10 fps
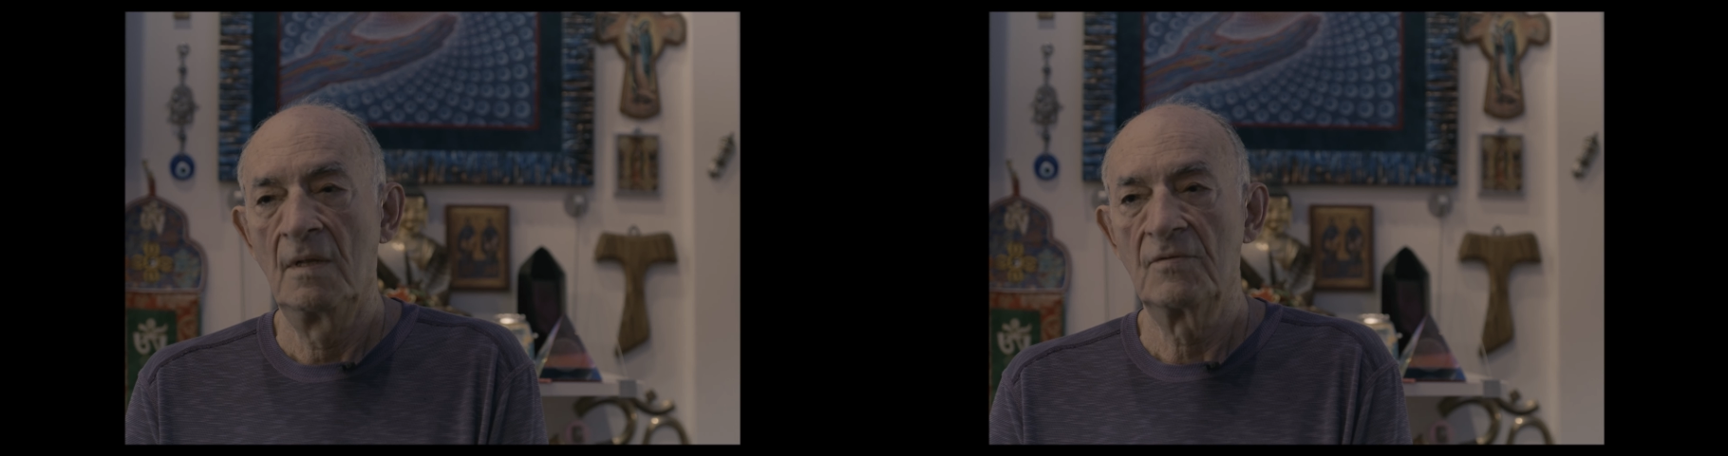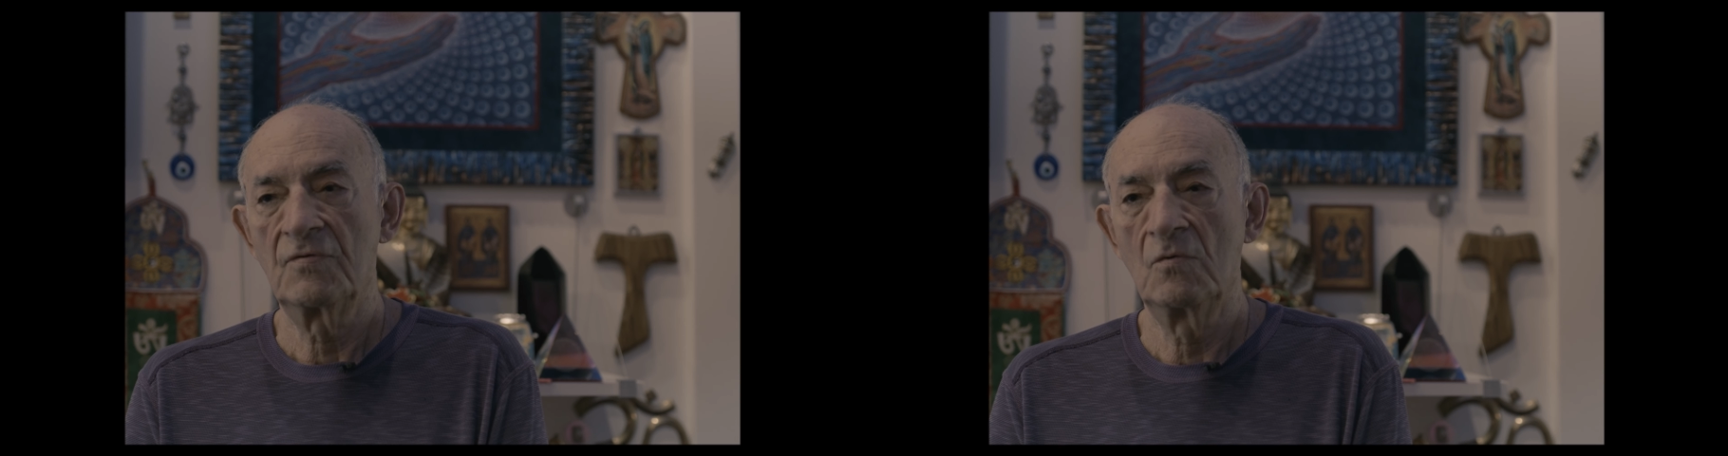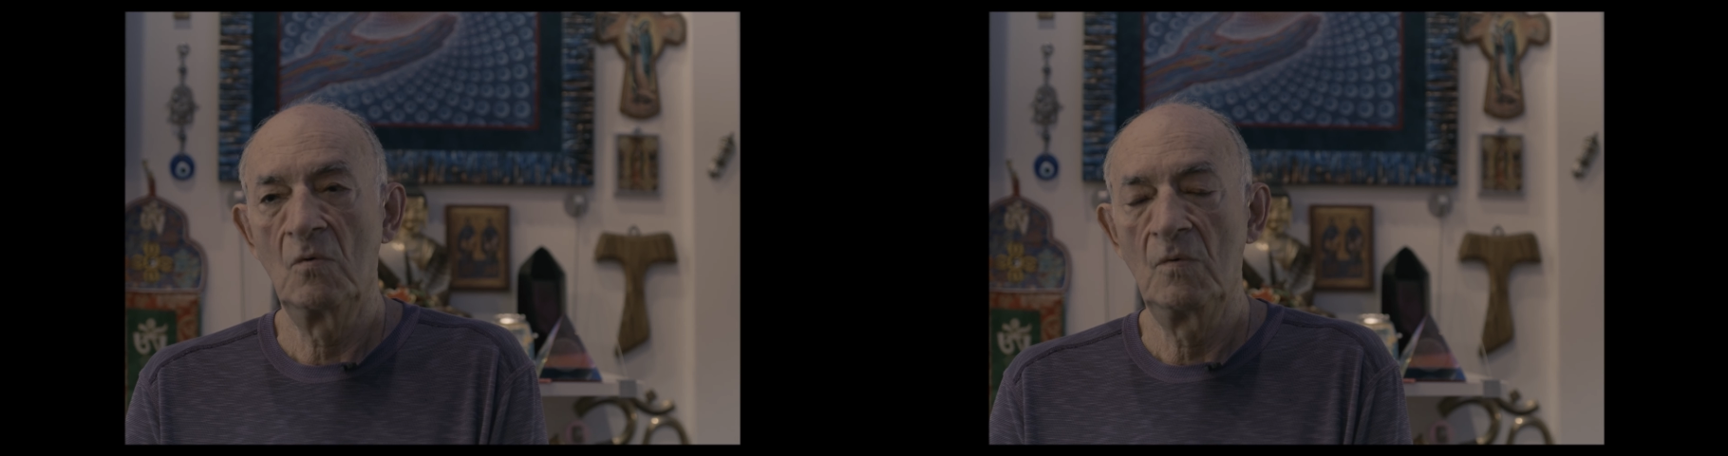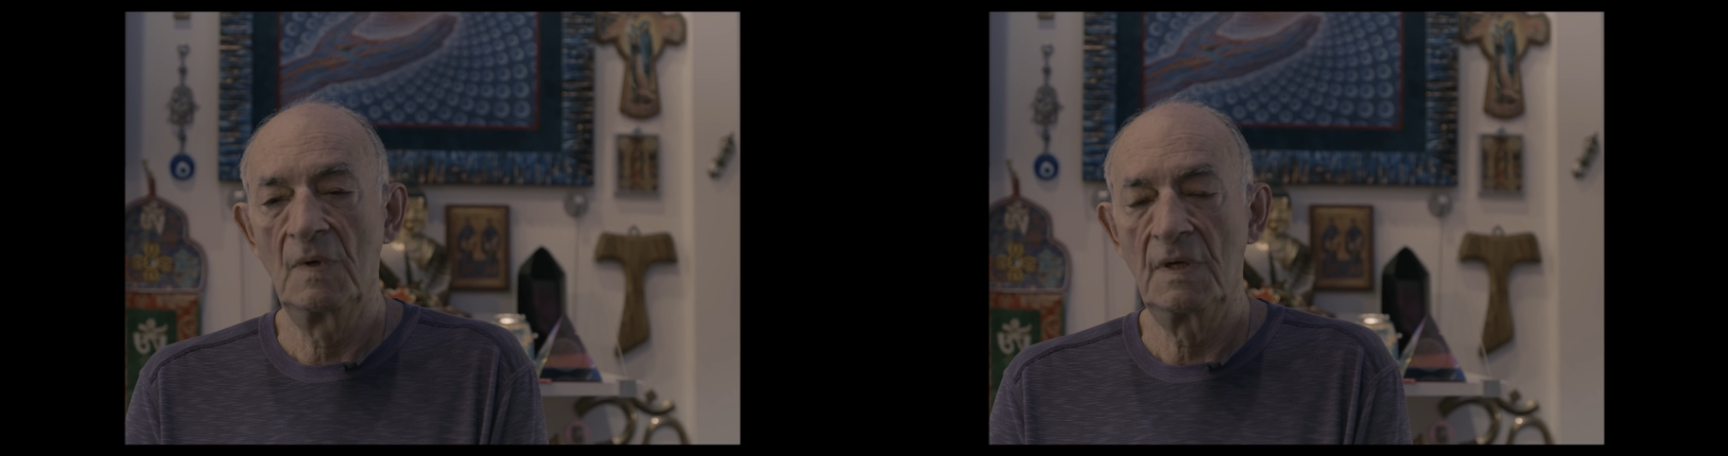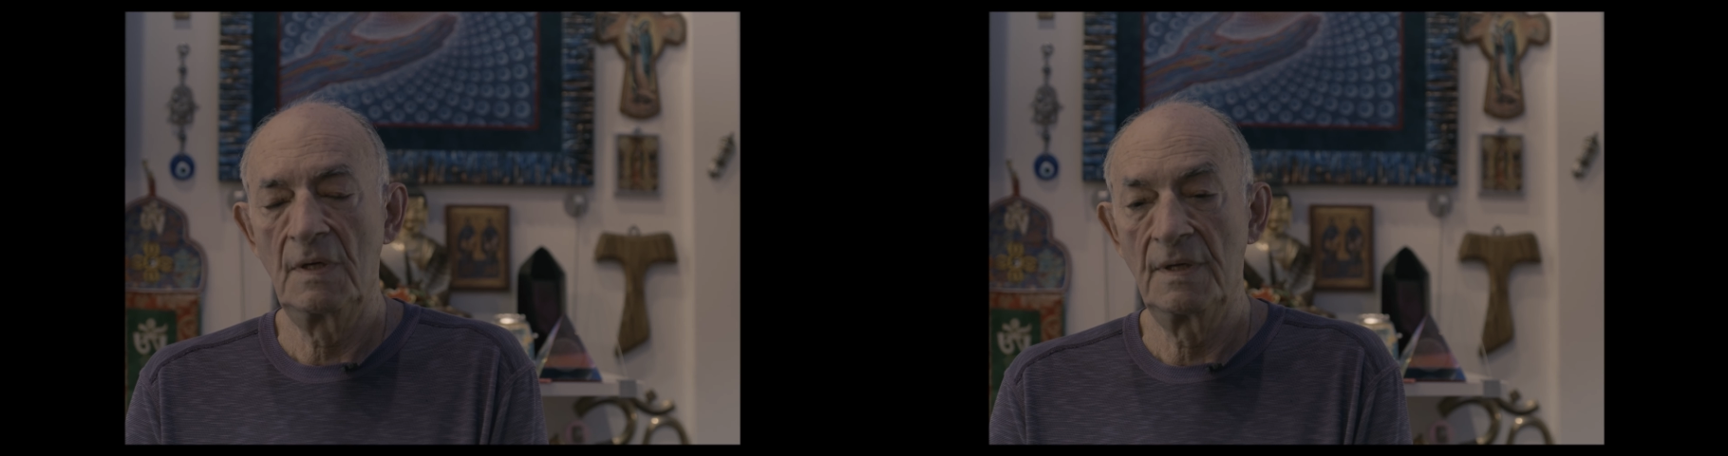through
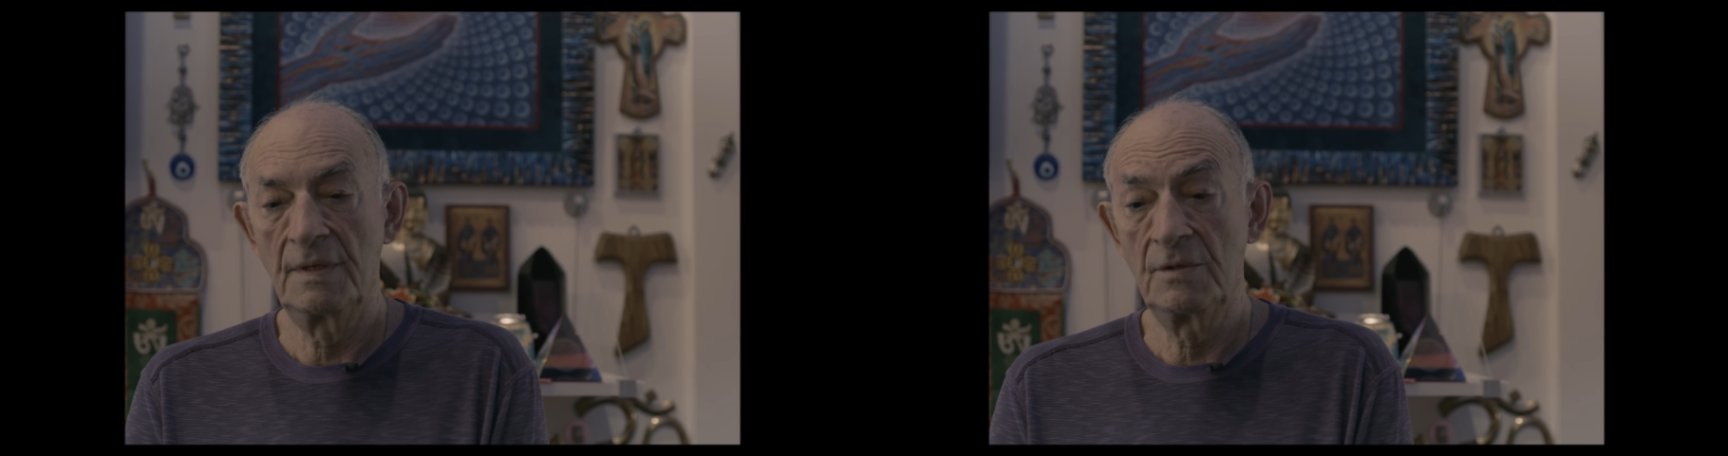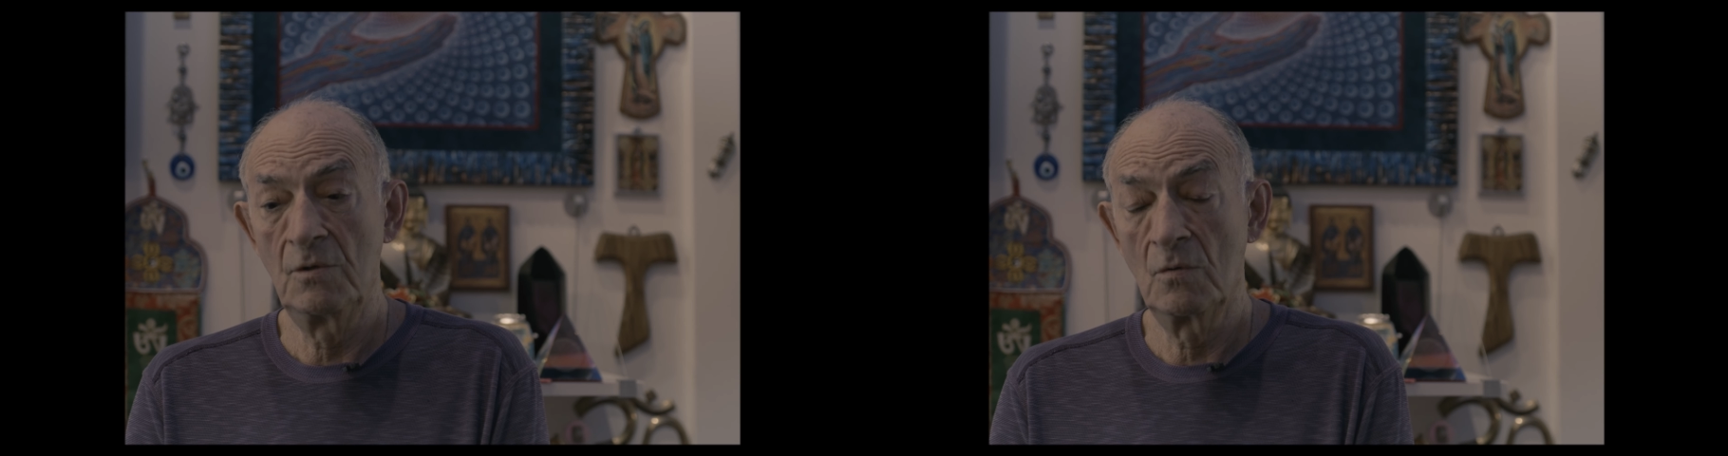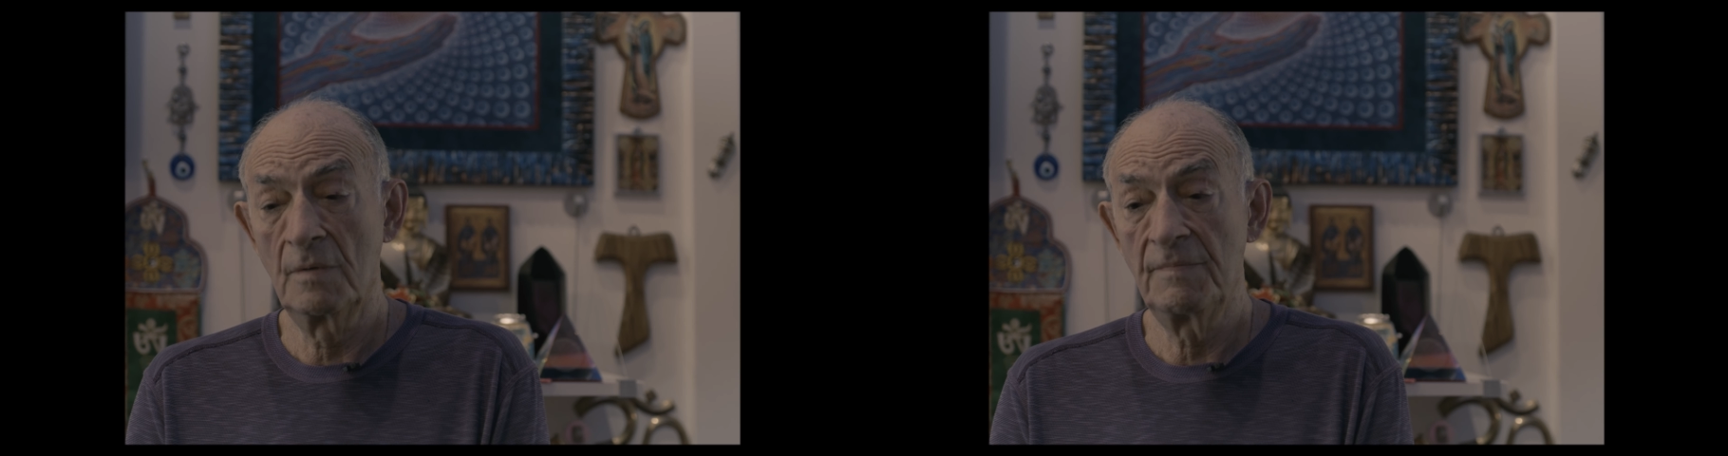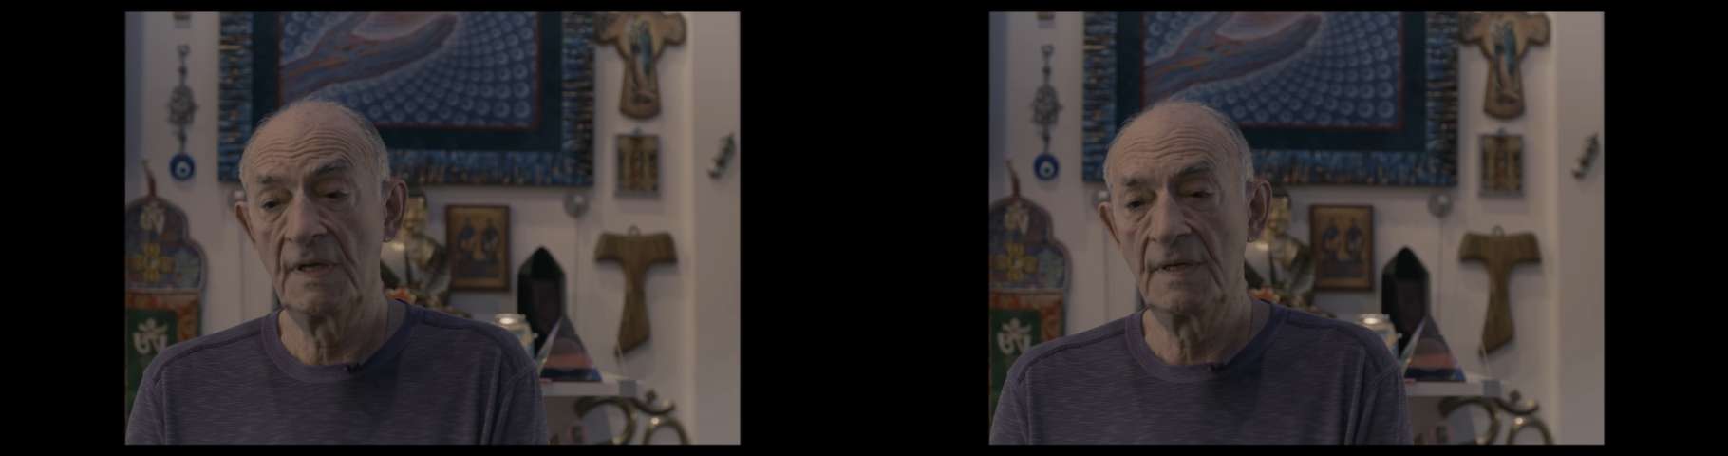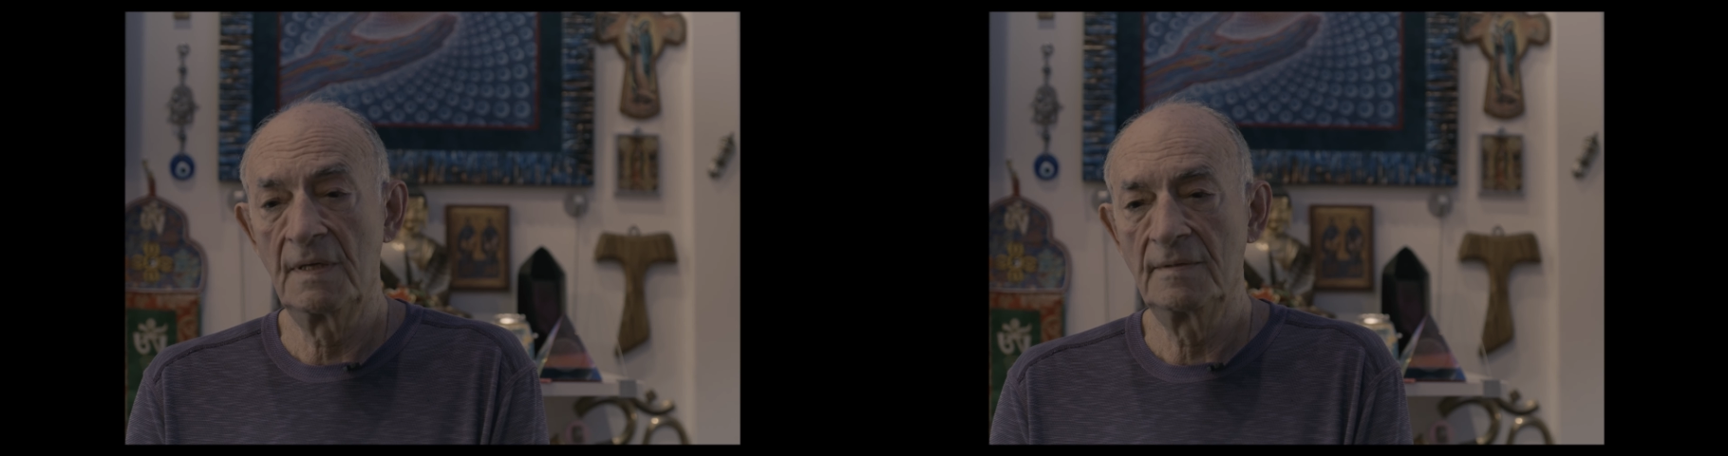your
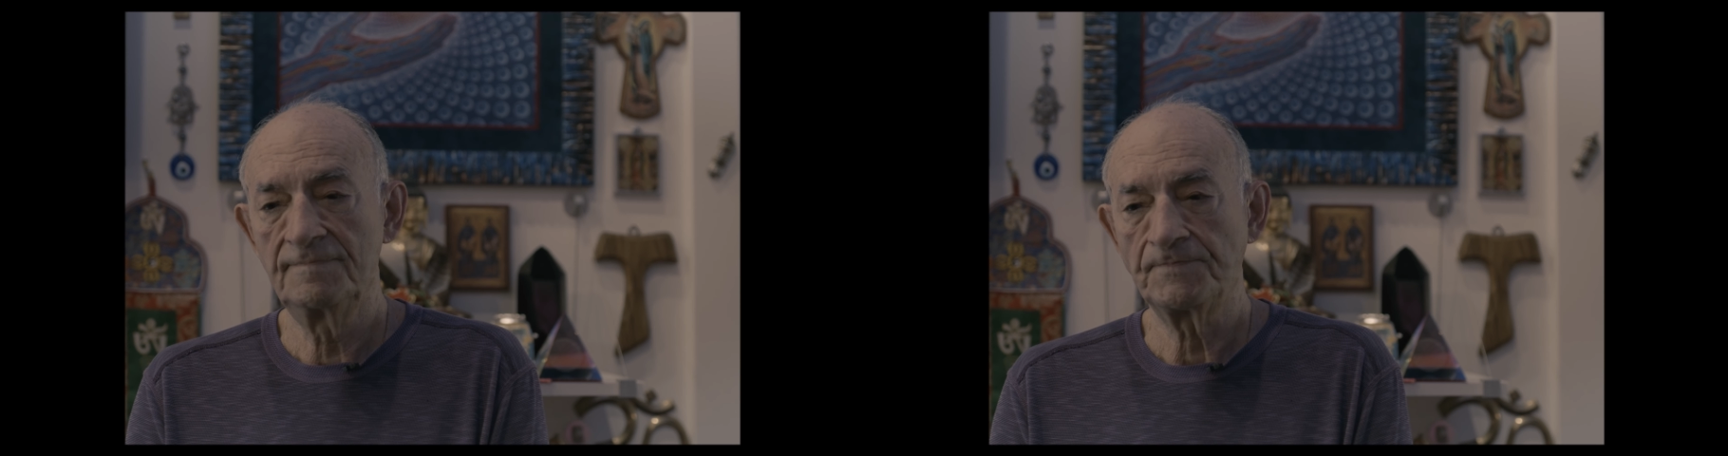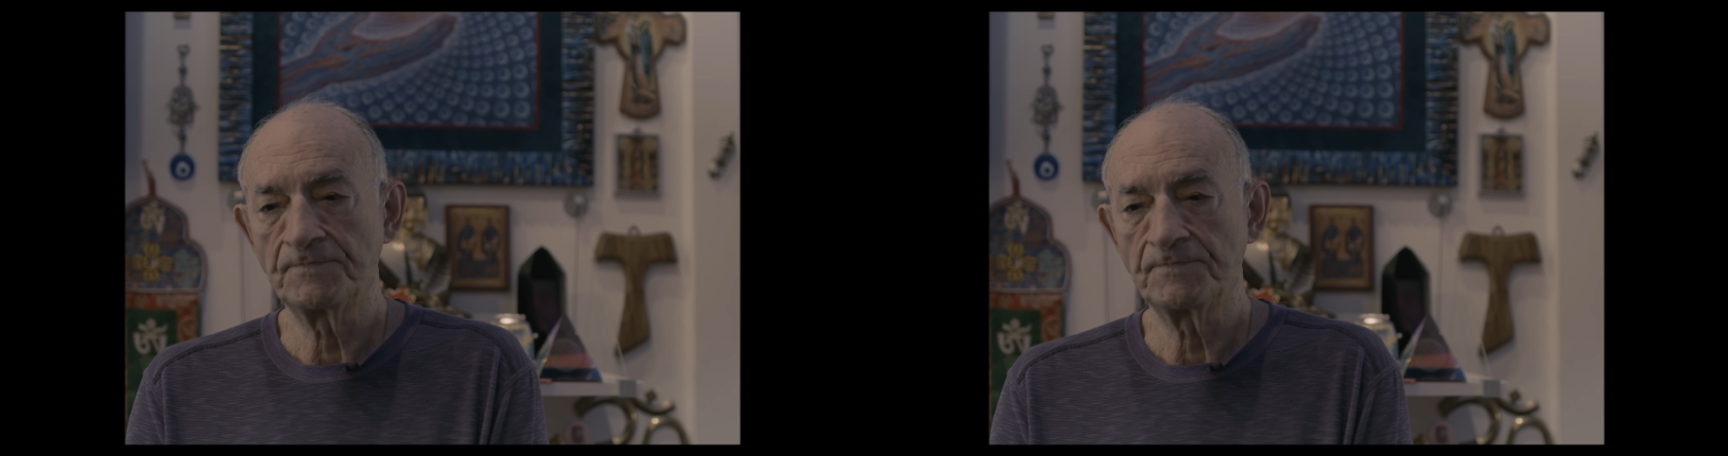being